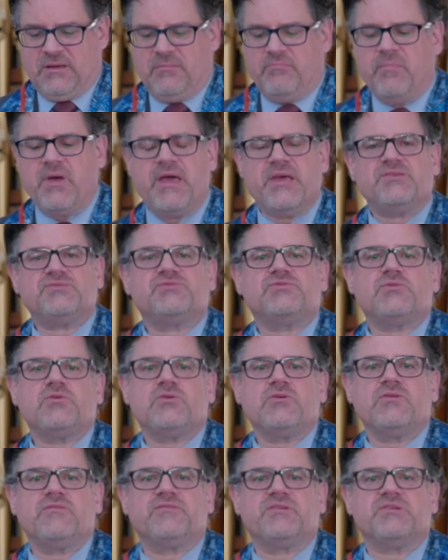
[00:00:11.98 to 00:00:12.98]
Mays
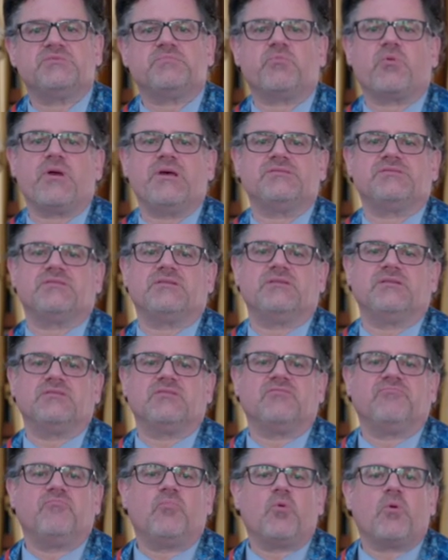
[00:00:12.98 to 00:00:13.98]
served as president
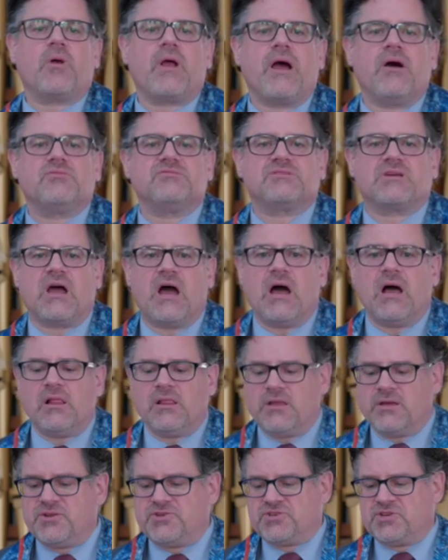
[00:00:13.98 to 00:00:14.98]
of Morehouse
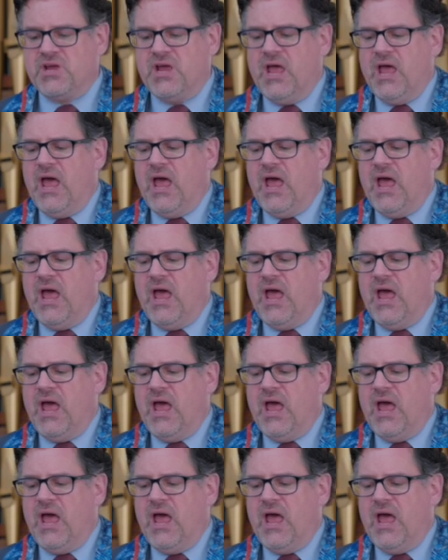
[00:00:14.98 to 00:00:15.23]
College